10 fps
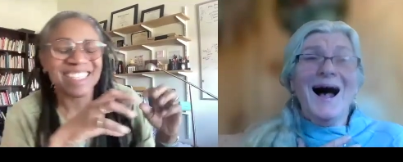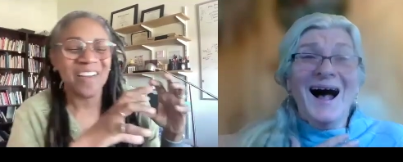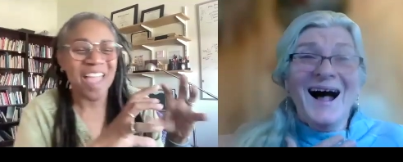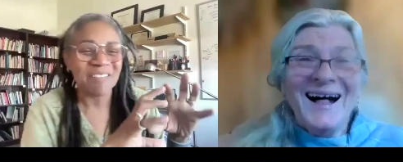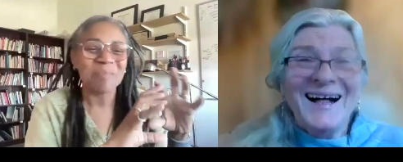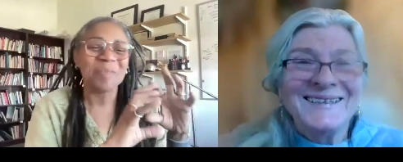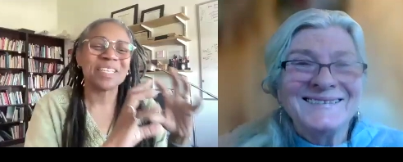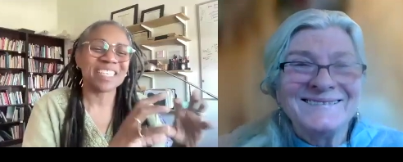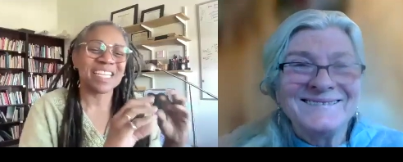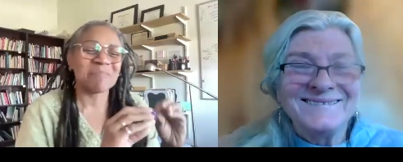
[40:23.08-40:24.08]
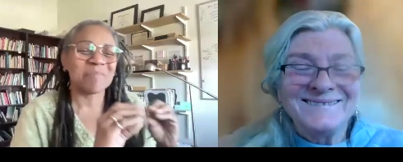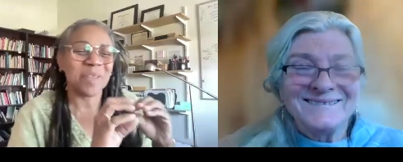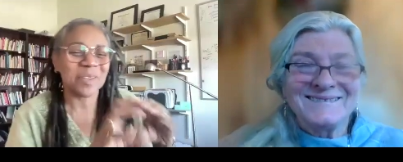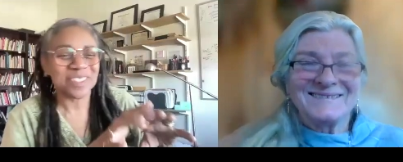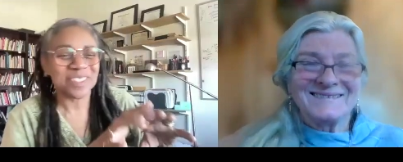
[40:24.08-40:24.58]
Speaker 1: so I have a bunch of him
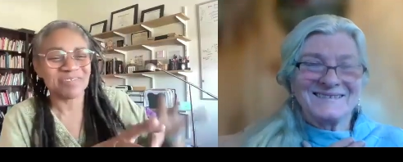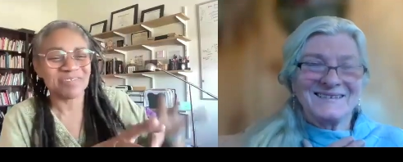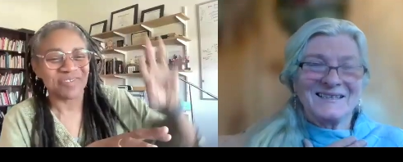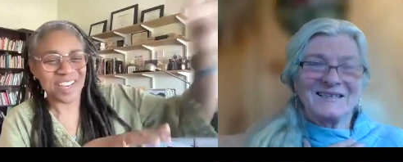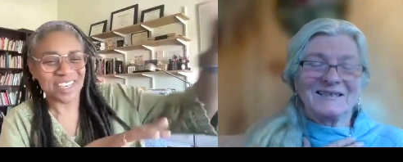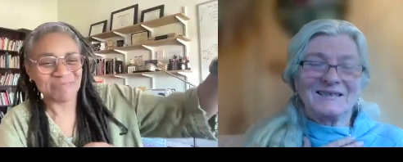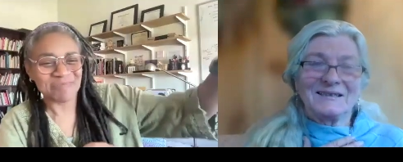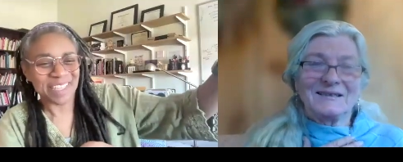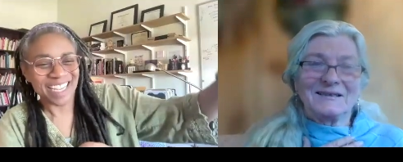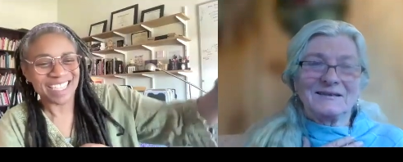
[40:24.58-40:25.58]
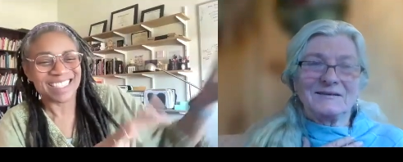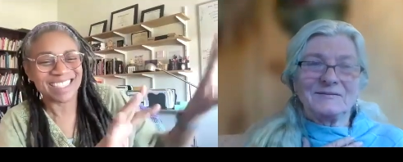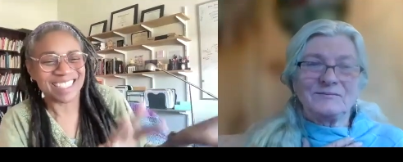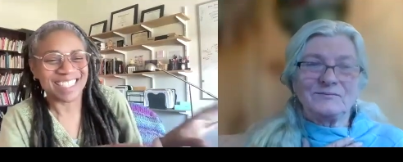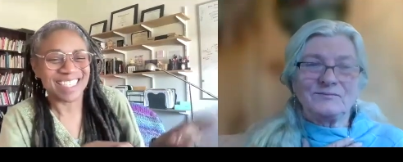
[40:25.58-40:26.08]
posing in front of
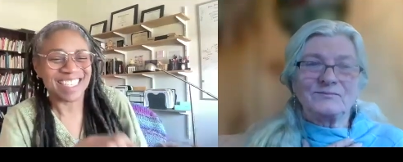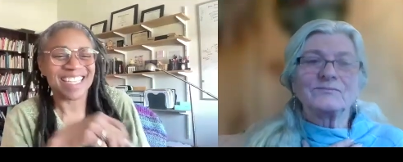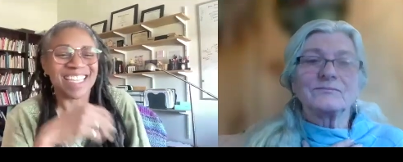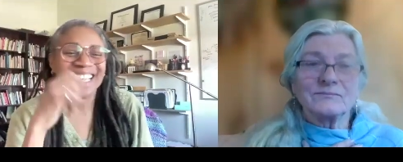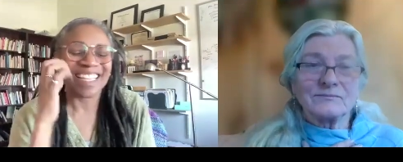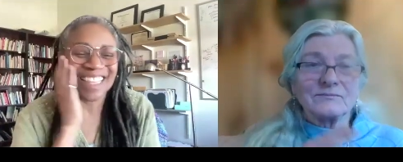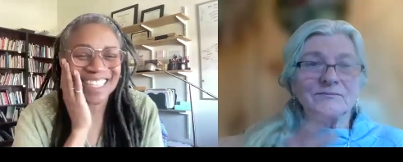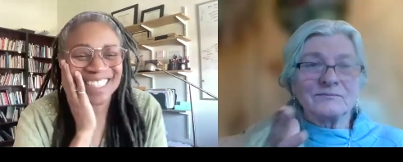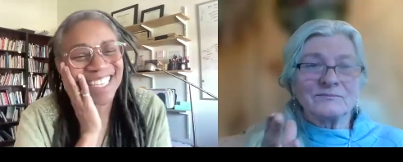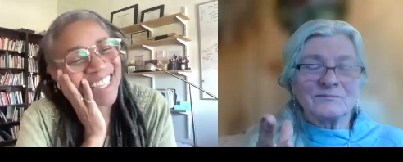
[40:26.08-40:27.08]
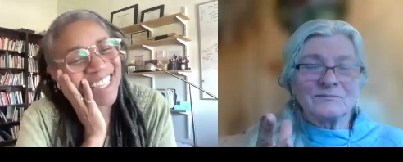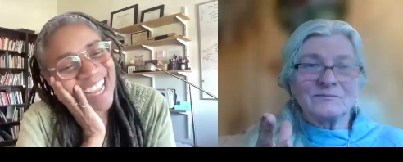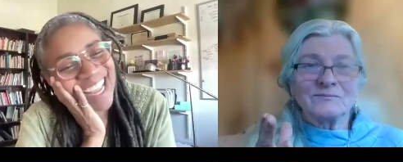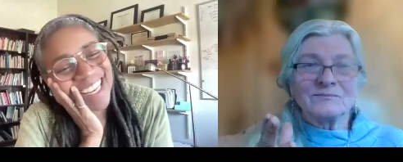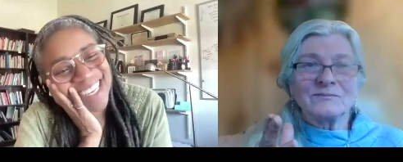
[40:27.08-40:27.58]
plants and and things like
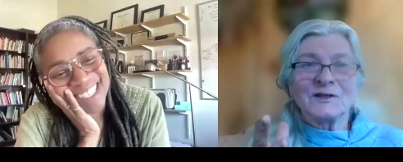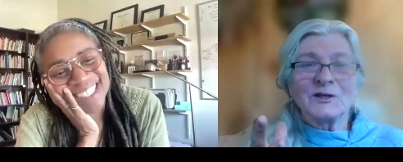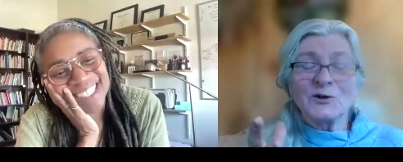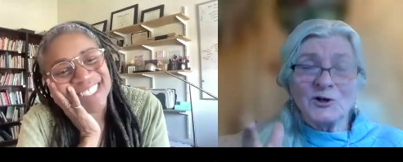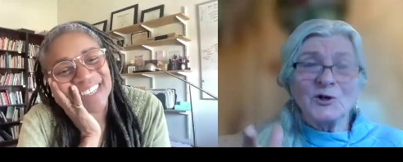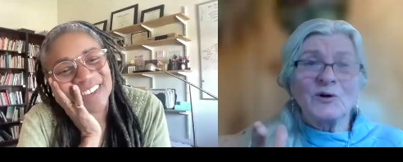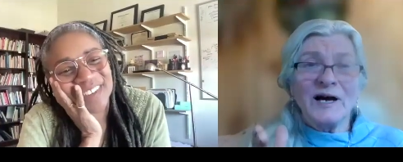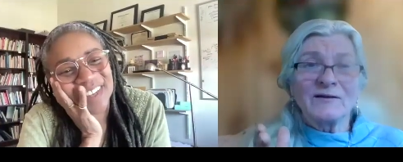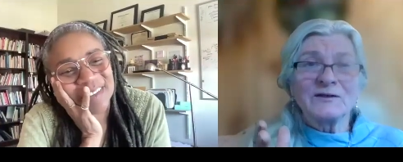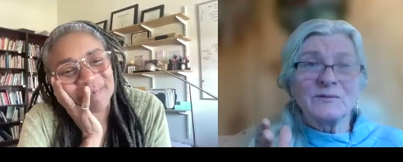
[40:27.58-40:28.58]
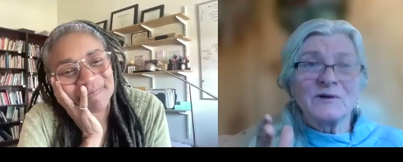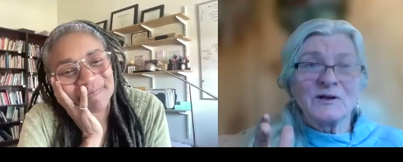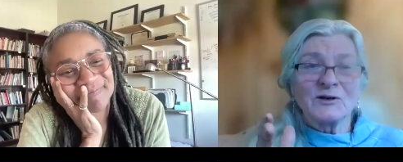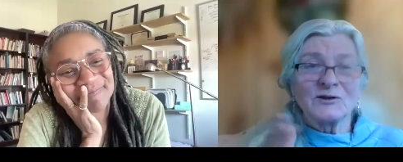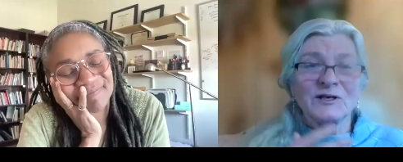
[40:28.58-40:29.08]
that.
Speaker 2: So do you so, have some of
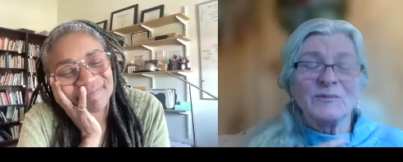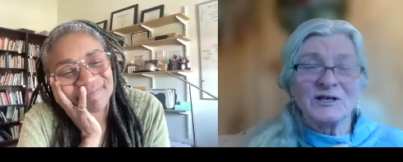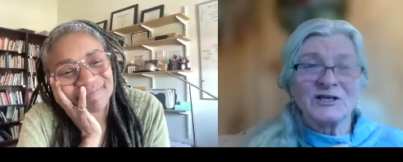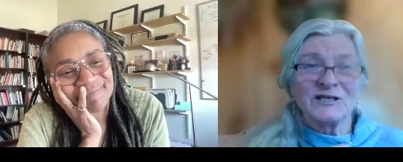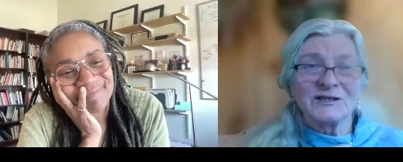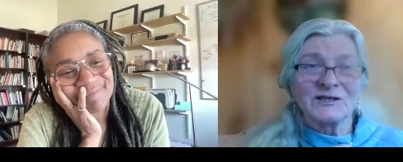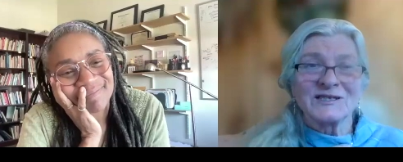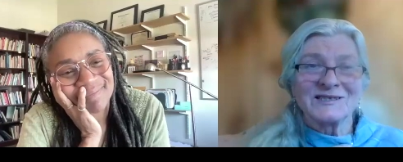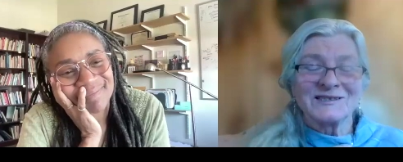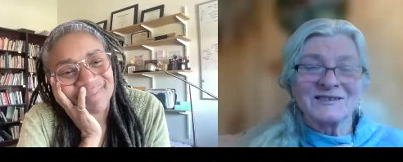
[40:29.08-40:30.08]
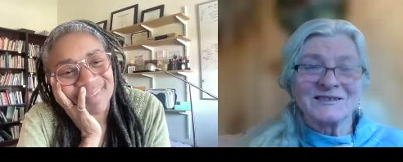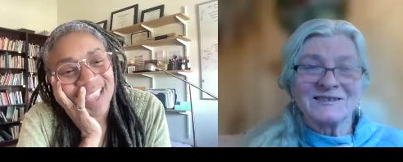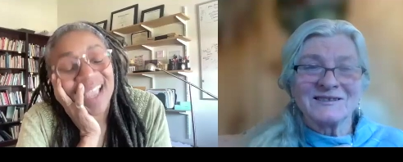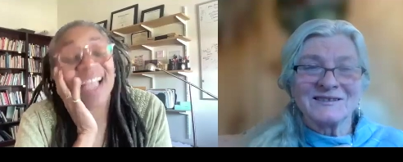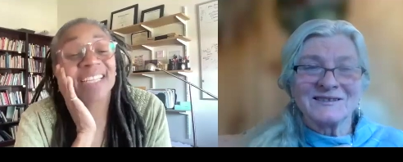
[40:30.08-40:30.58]
those images?
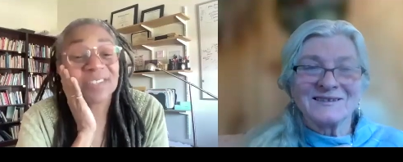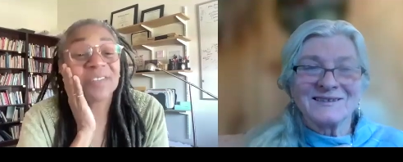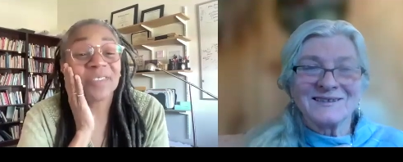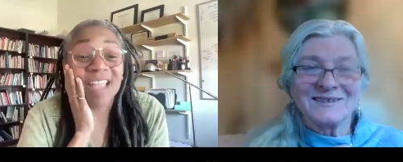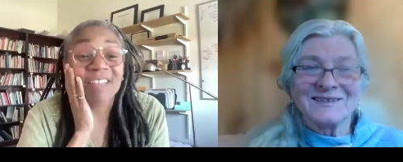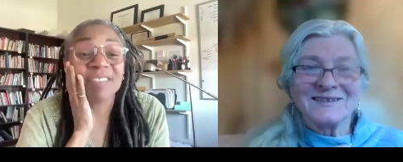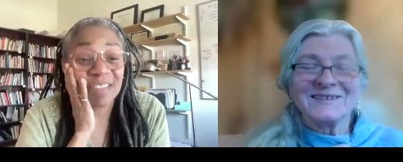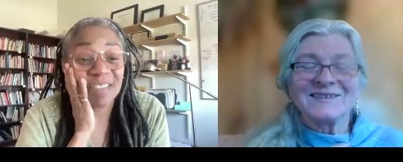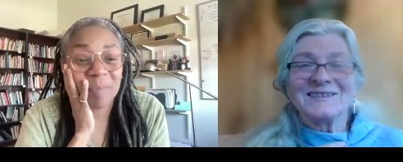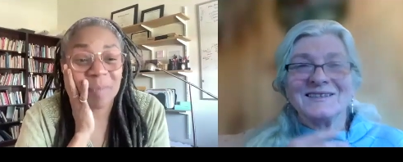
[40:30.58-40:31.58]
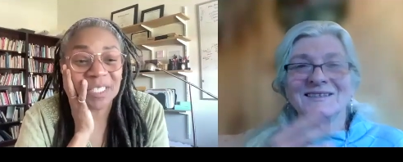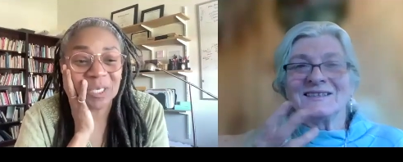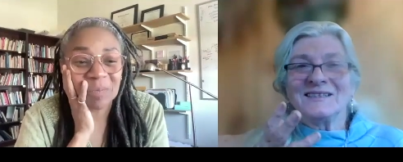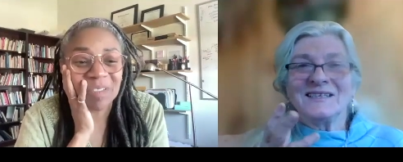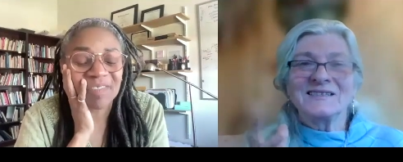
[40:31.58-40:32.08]
Speaker 1: I do. Yeah, I've saved a
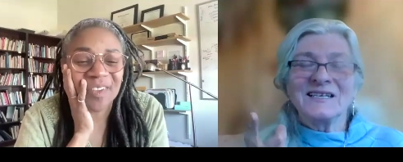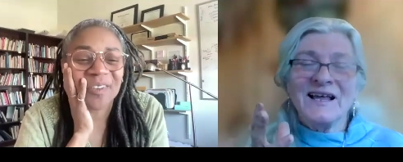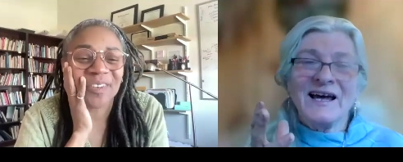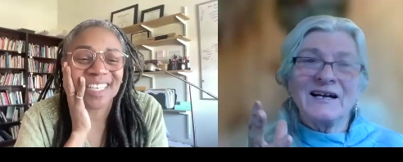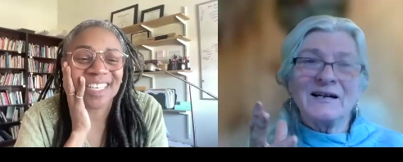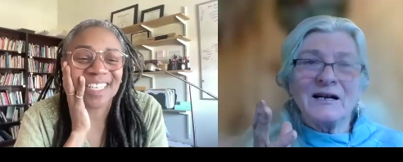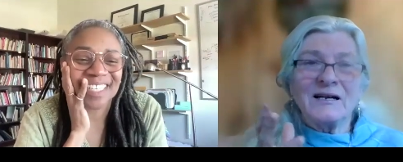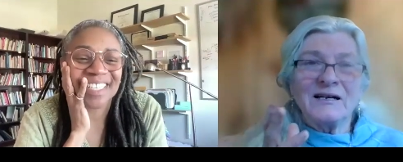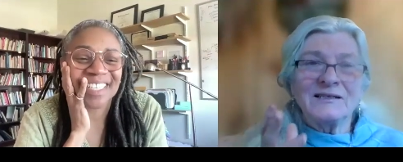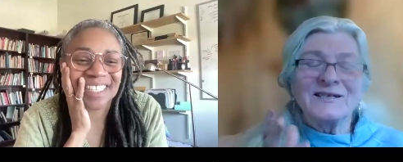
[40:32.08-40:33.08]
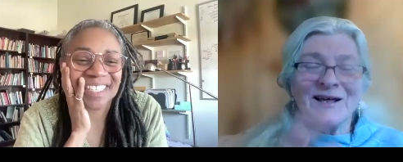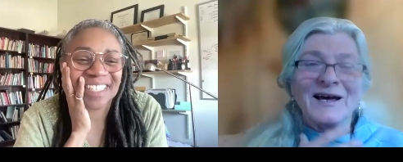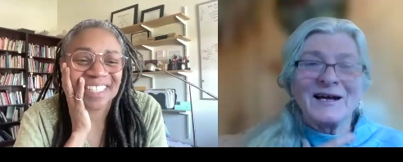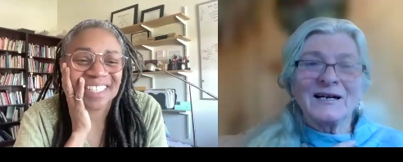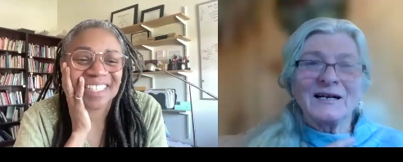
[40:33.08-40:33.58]
bunch on my isn't phone. That,
Speaker 2: isn't that